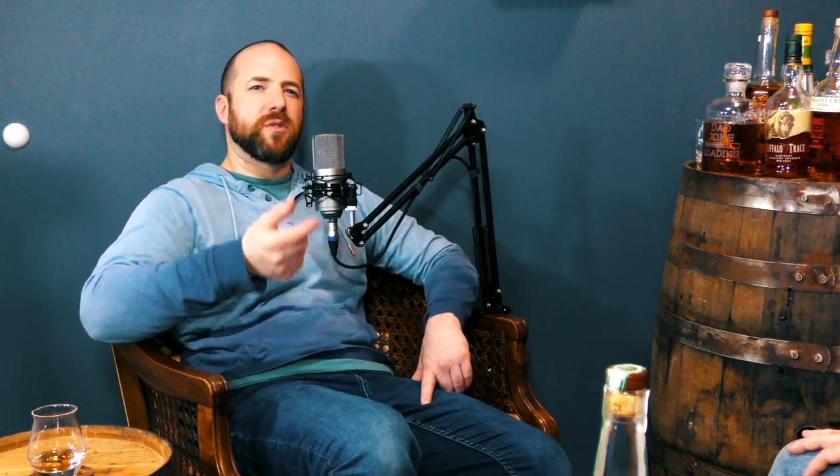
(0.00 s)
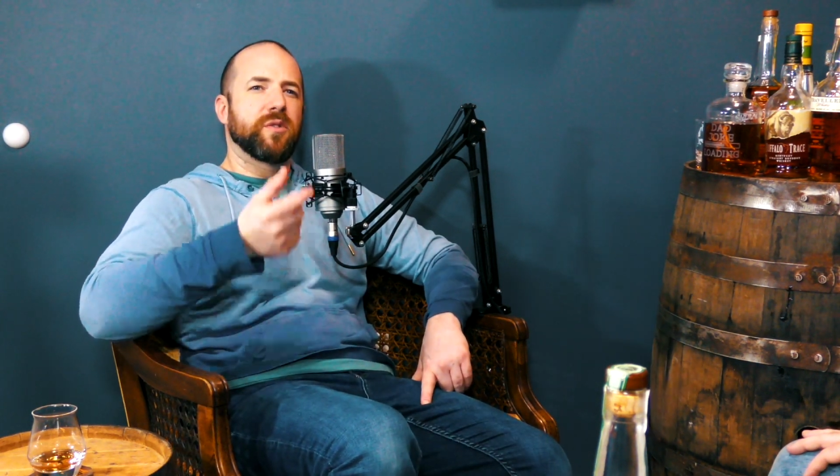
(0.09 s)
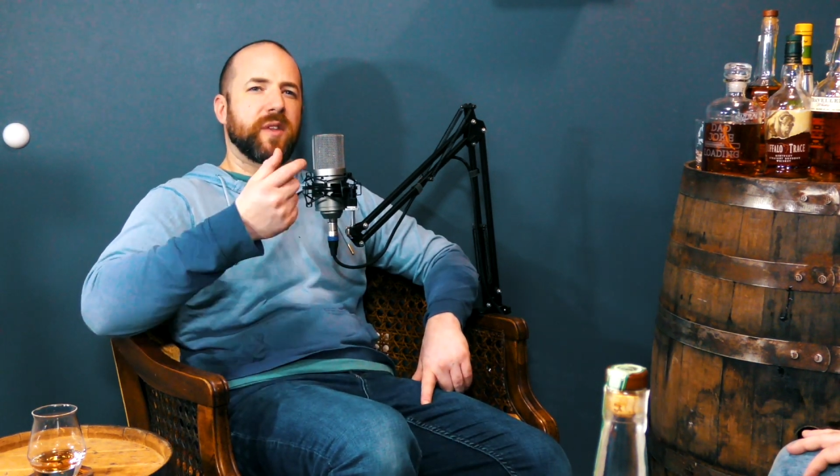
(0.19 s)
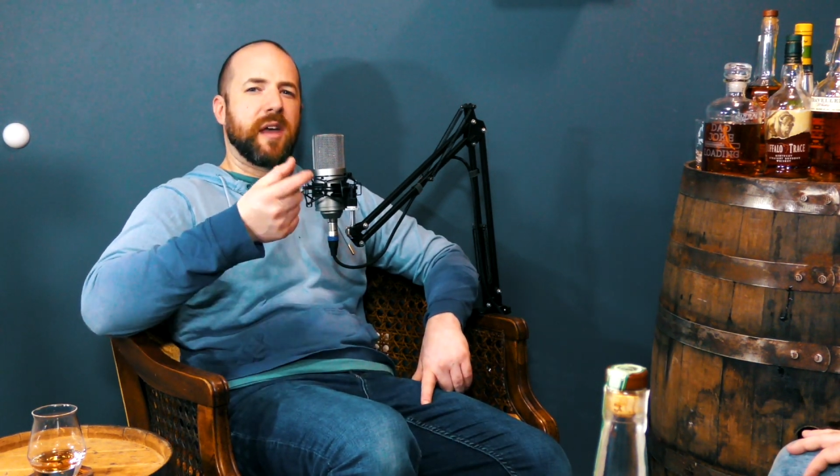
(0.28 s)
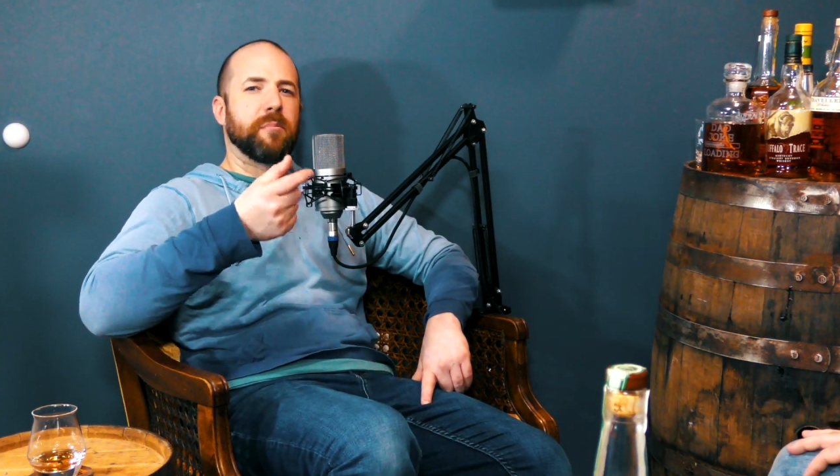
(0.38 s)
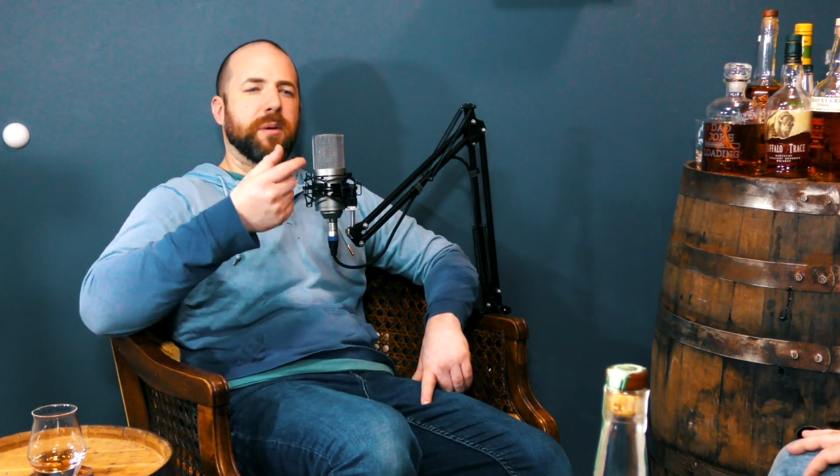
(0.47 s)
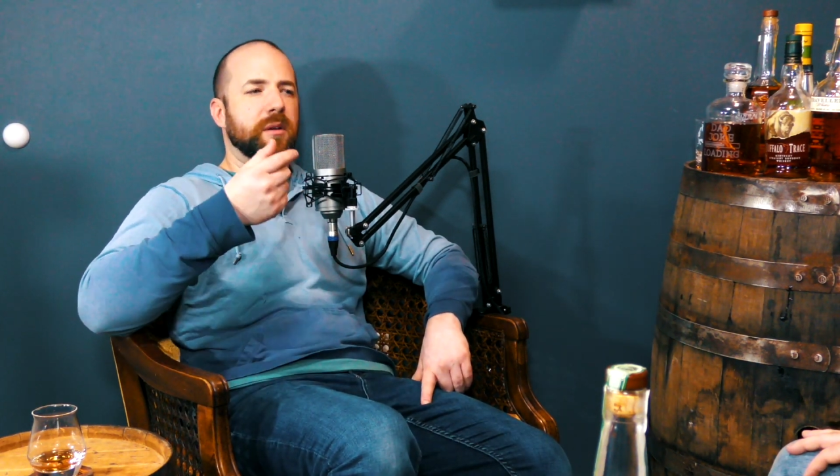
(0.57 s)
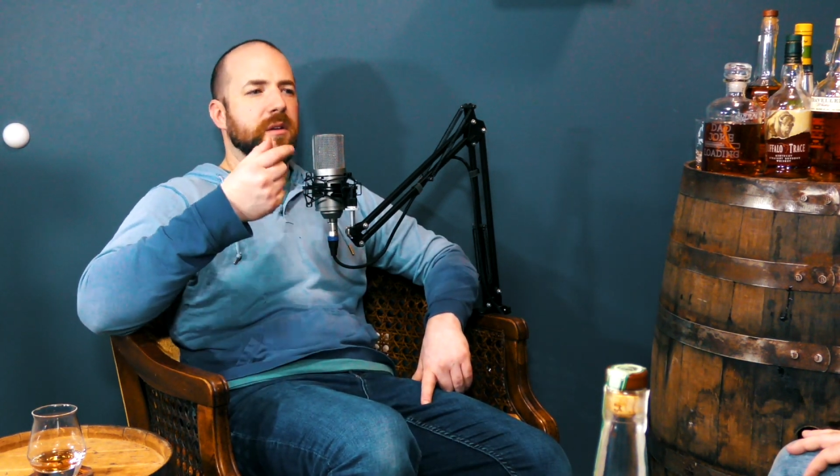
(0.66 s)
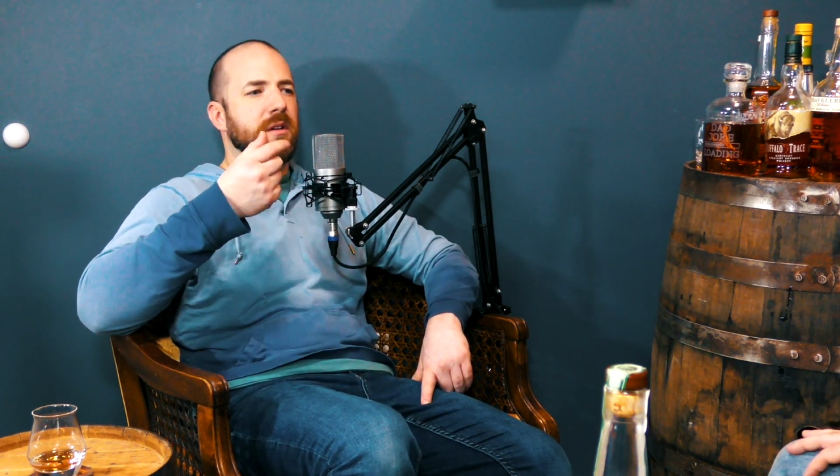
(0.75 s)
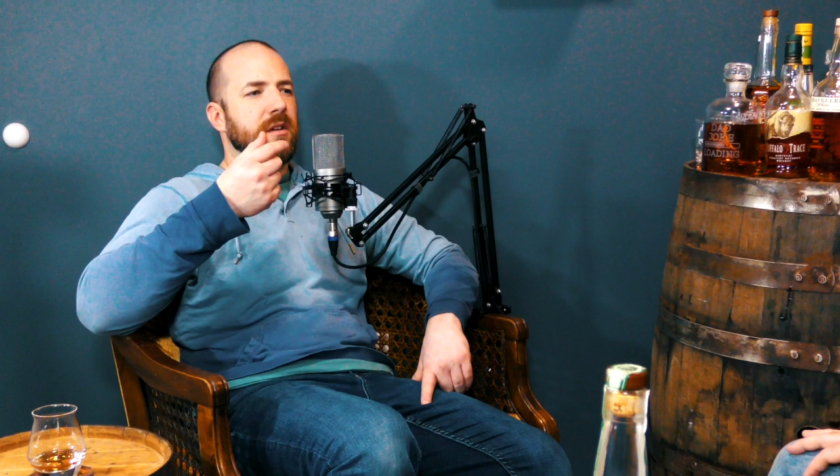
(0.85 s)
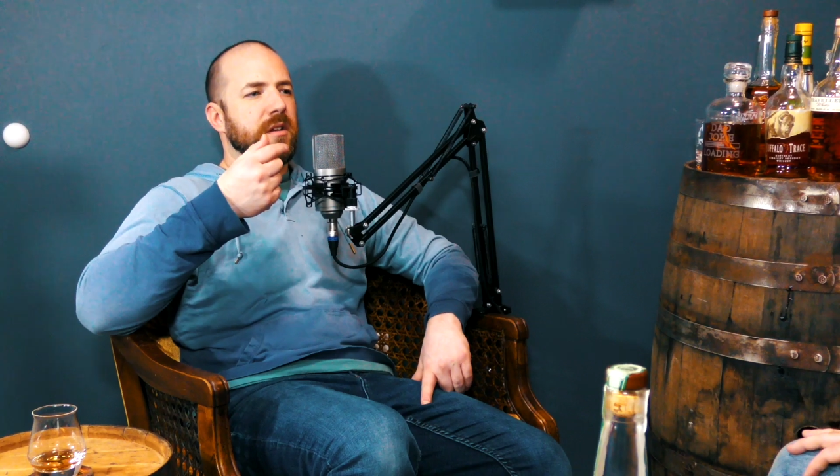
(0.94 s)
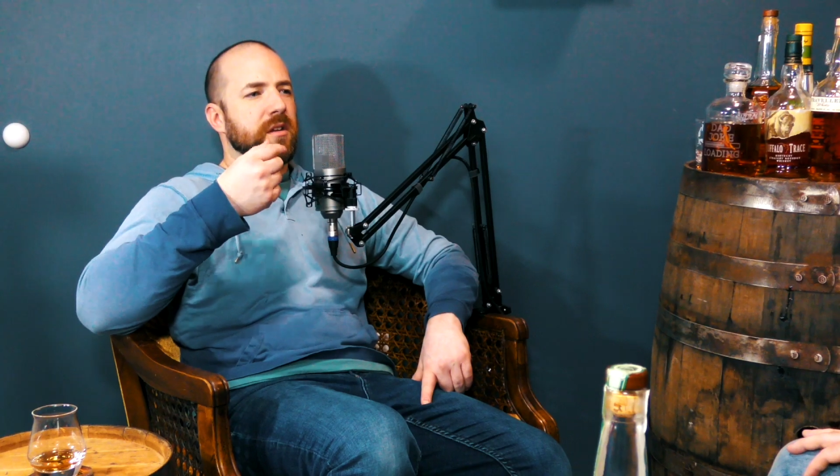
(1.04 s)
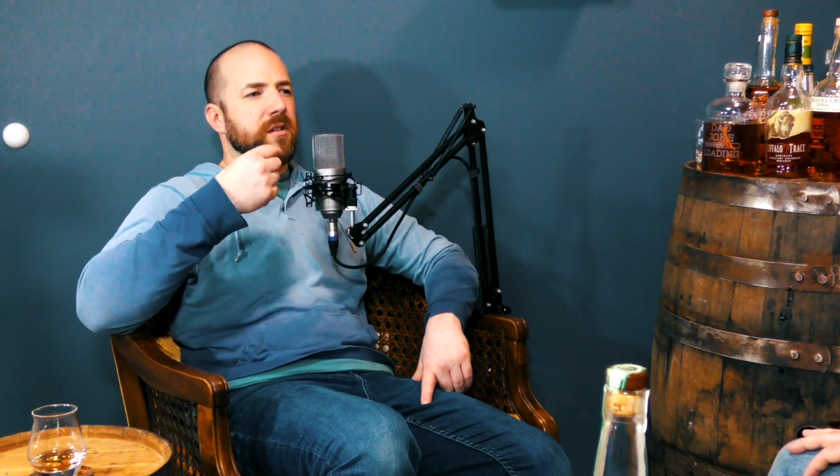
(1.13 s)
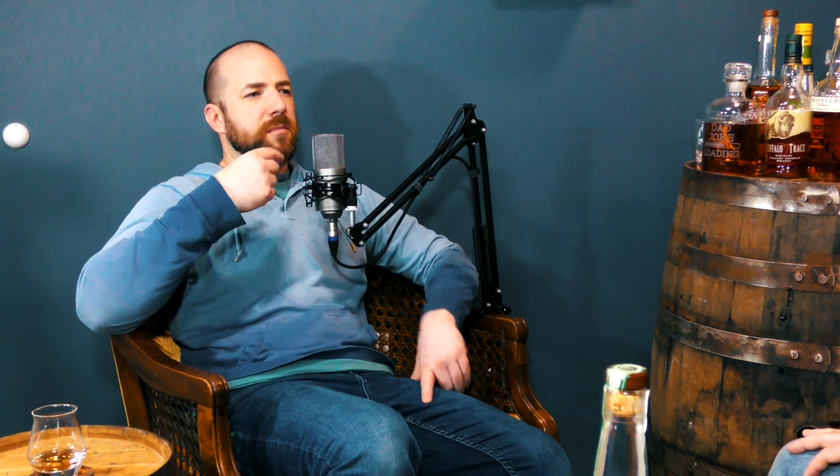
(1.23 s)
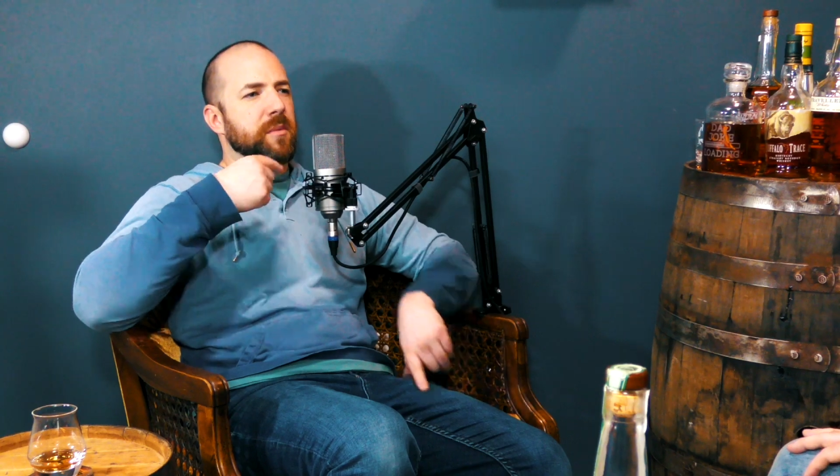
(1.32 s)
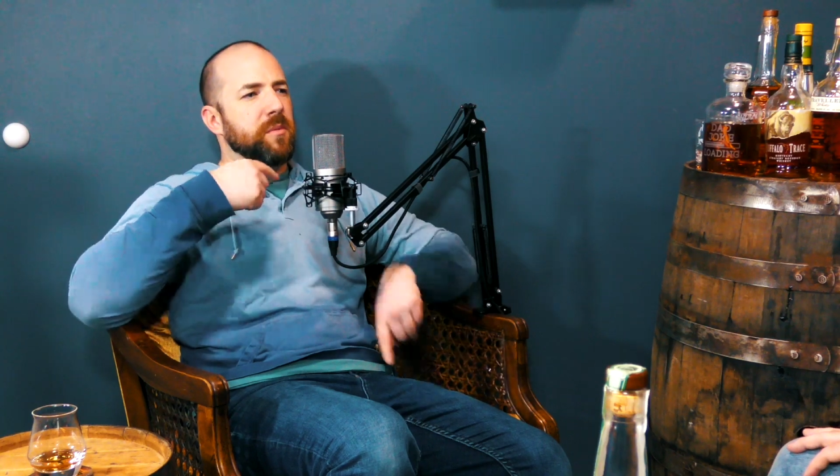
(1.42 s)
those hemp...
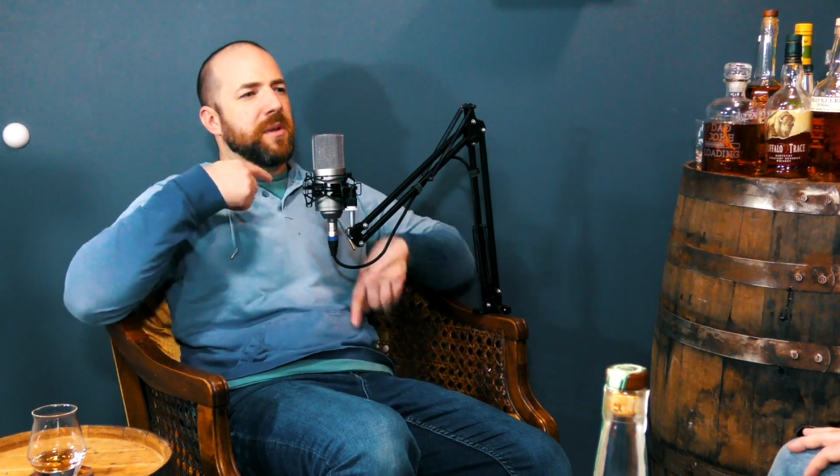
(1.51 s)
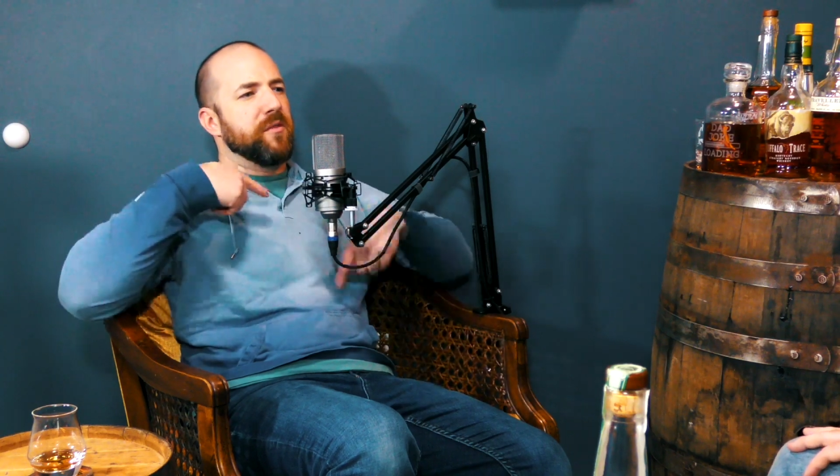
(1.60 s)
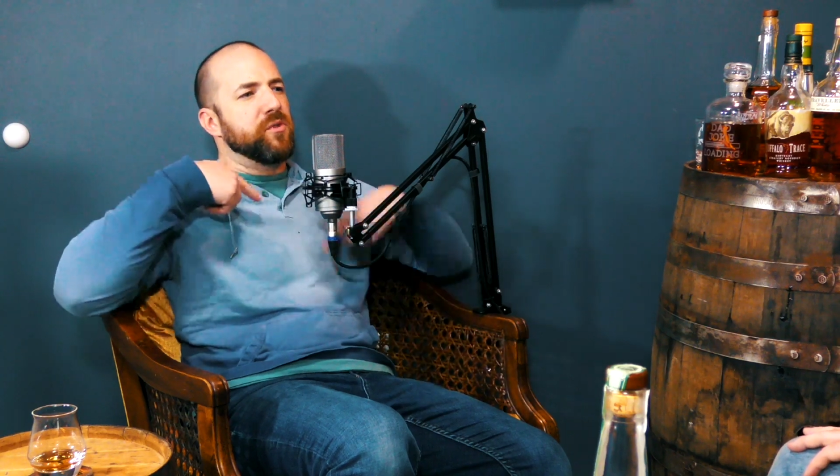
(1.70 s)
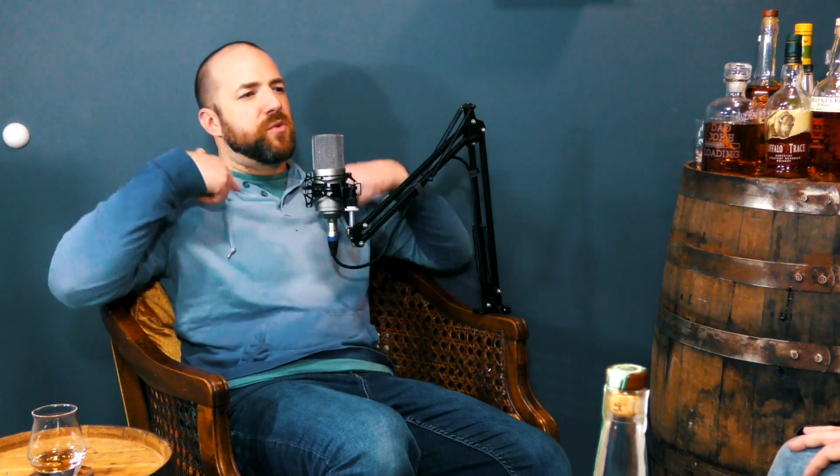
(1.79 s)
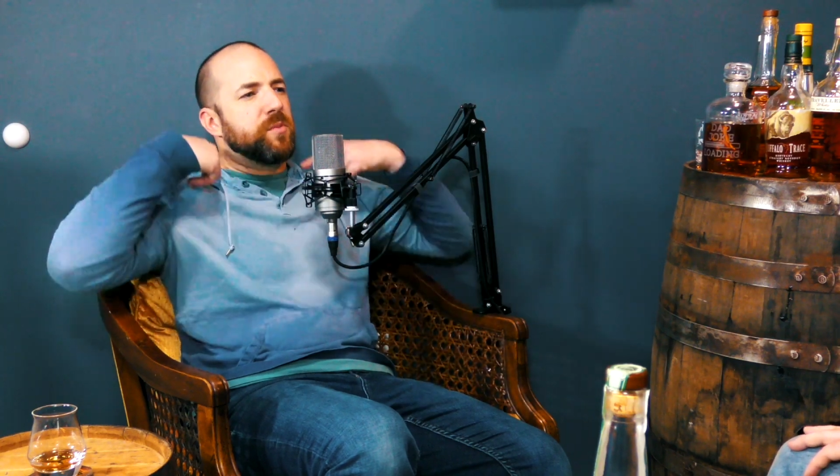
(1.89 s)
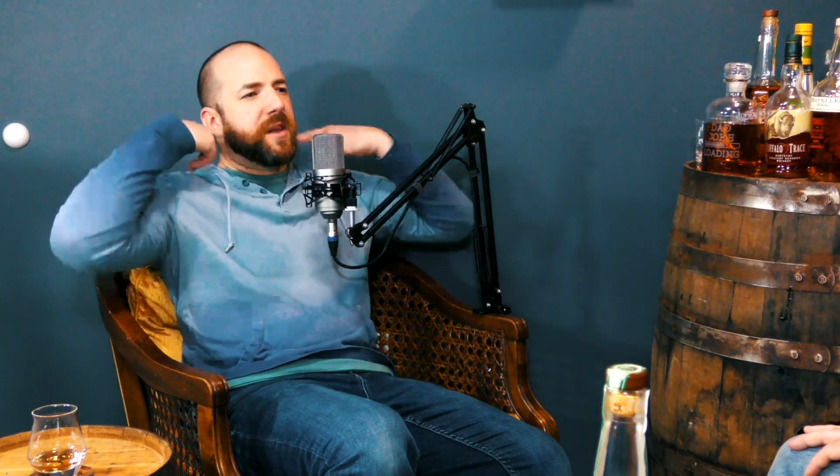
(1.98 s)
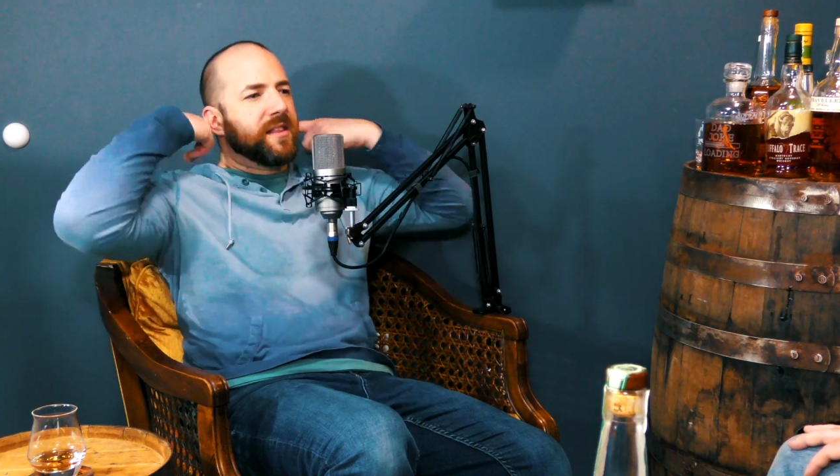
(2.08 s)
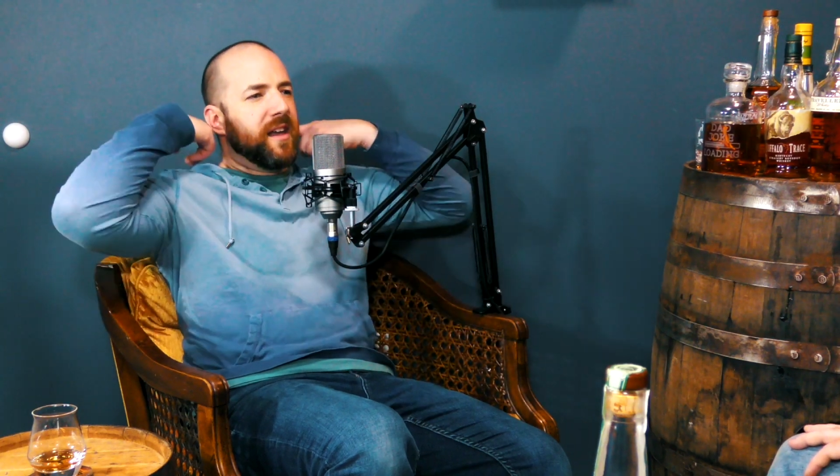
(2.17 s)
Remember everyone would make the